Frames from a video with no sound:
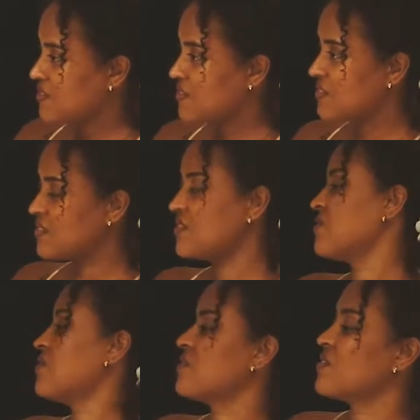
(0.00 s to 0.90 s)

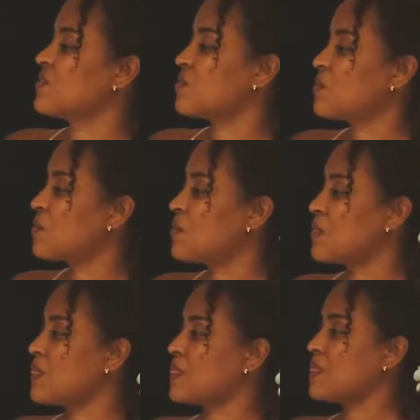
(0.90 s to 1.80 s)

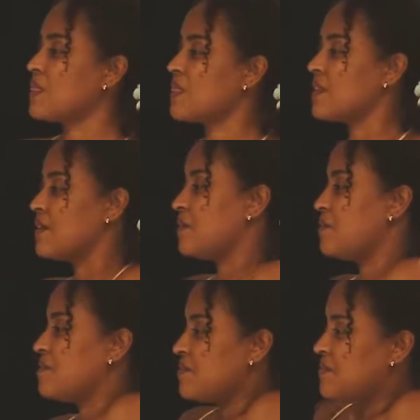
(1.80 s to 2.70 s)

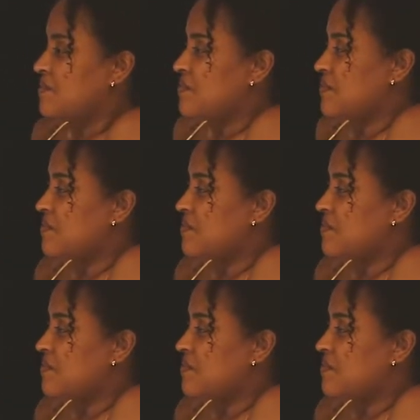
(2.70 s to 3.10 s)
(silent)